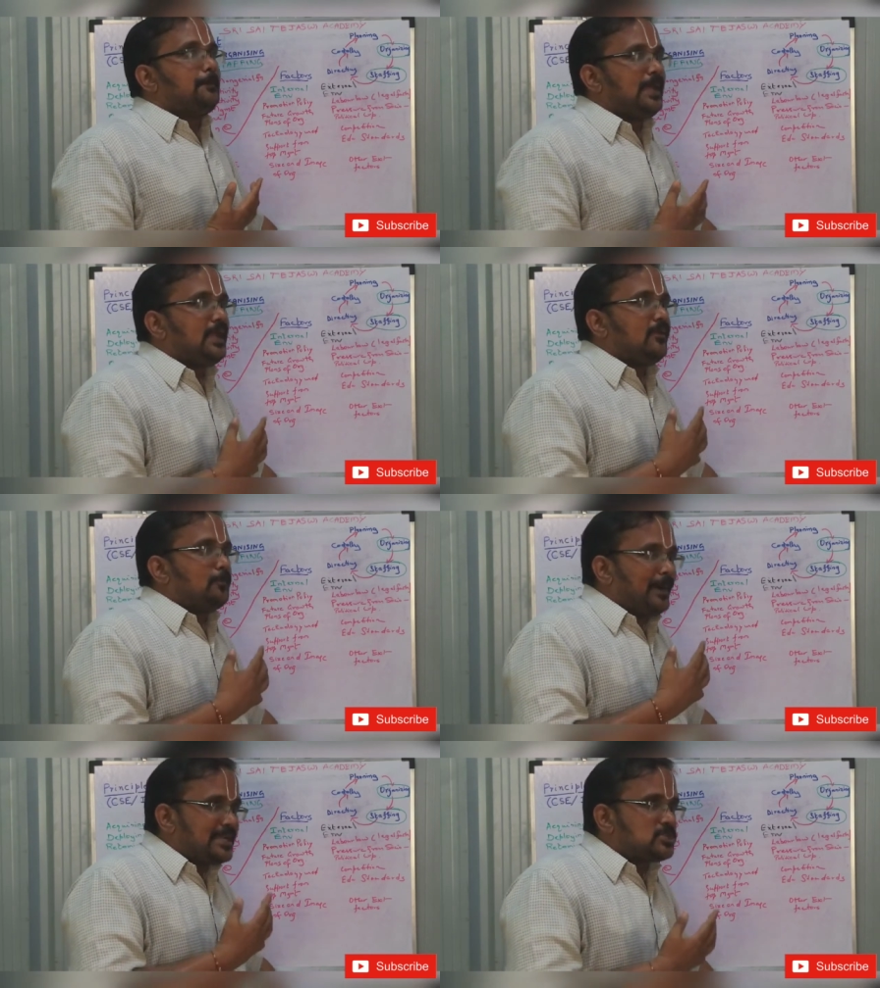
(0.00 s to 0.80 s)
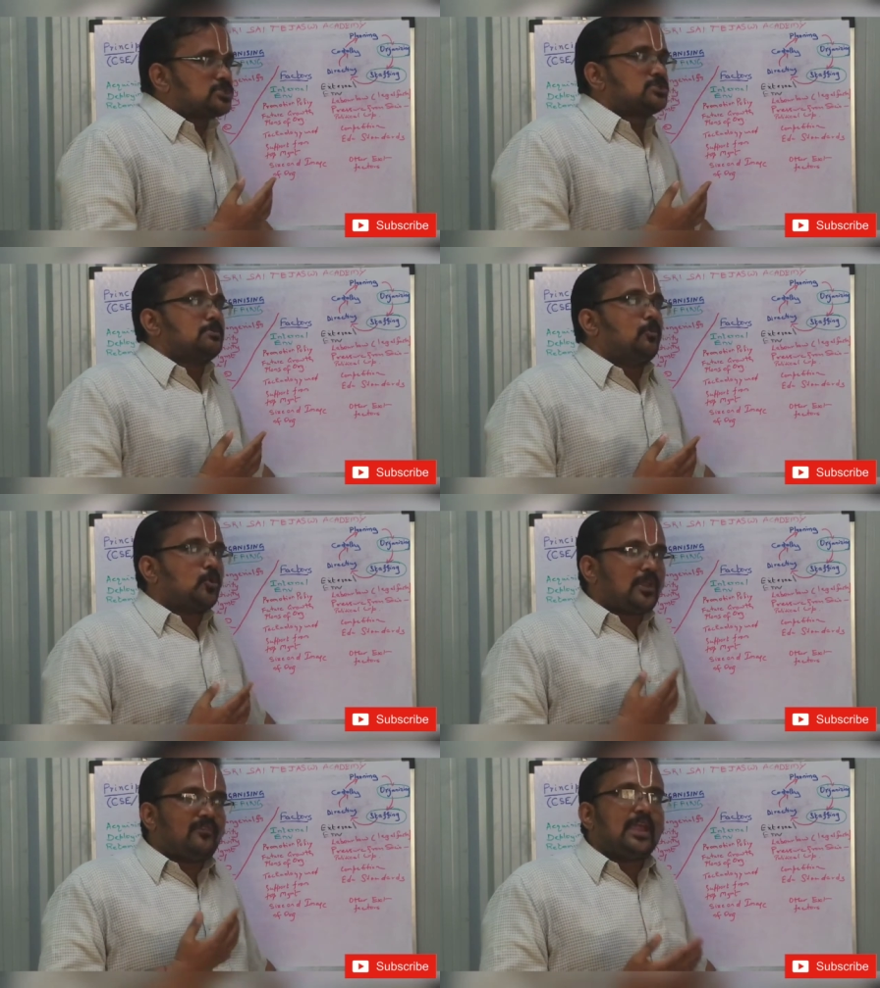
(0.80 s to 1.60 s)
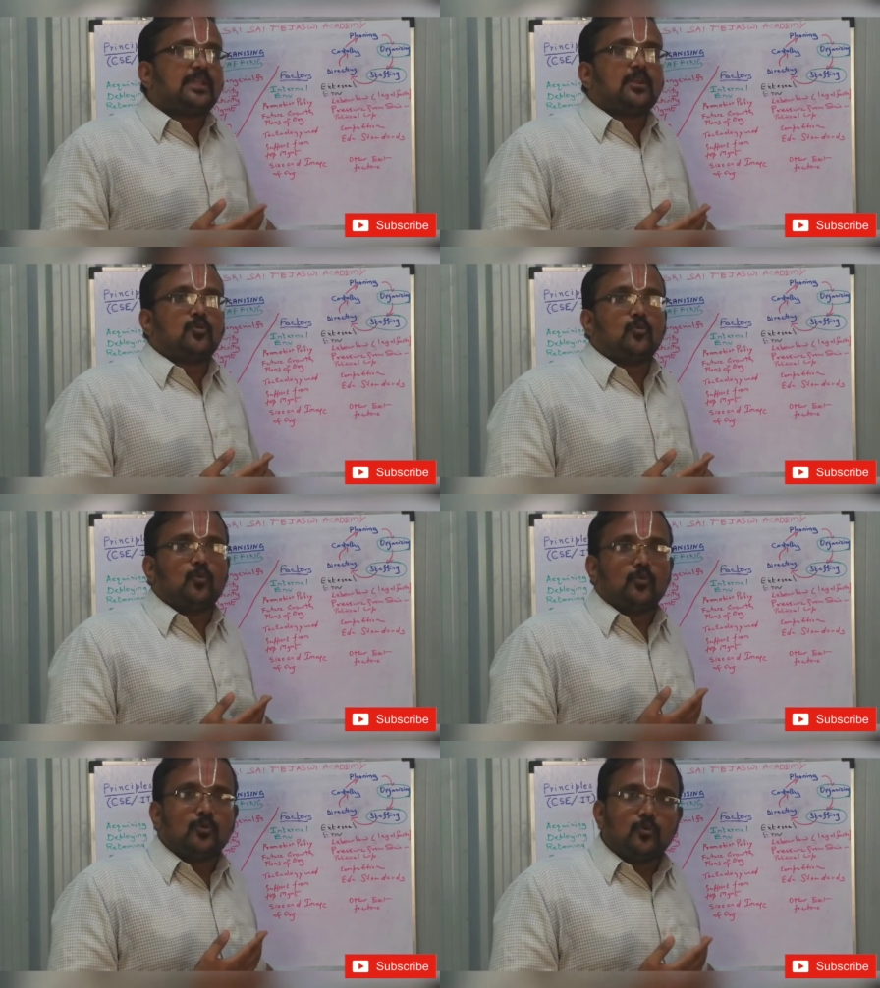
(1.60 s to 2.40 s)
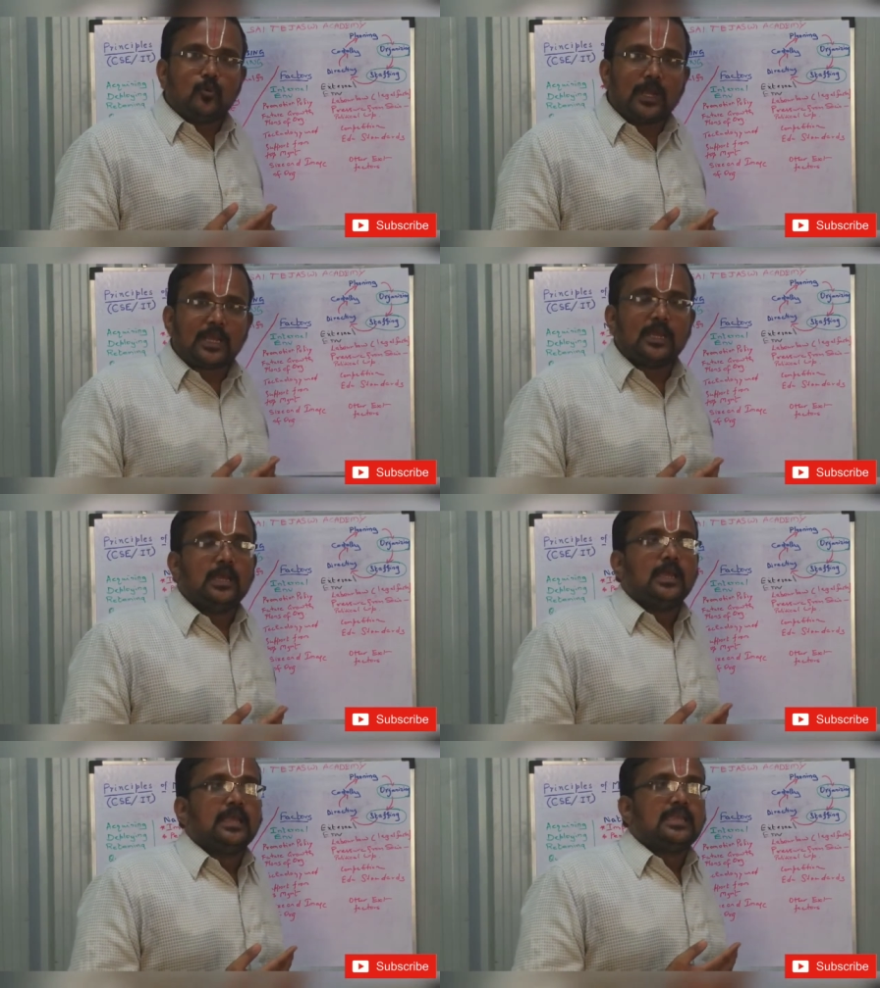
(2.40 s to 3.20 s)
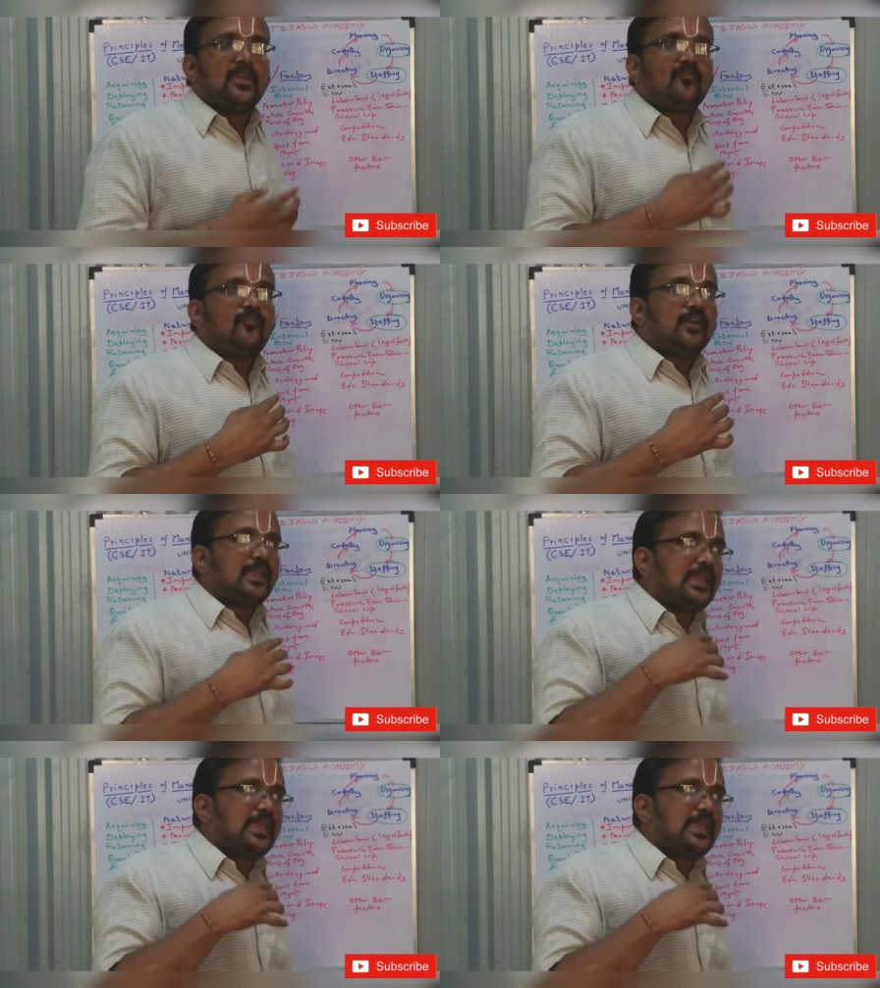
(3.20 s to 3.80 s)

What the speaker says: be much motivated to do work if